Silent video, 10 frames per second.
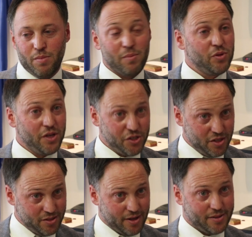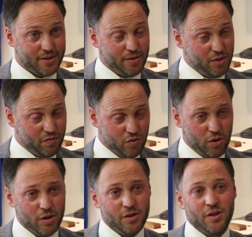populations that I said
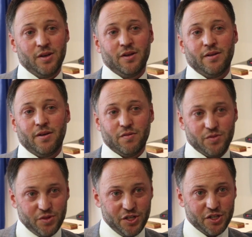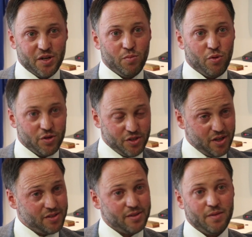before that are strategic important
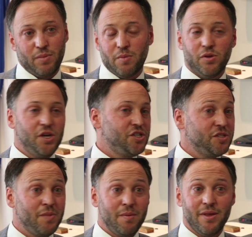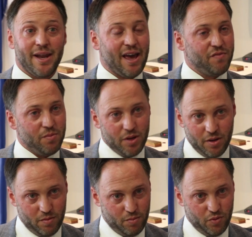to us, and populations maybe that haven't
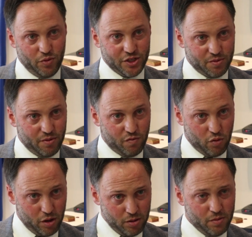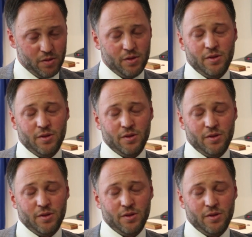been reached before.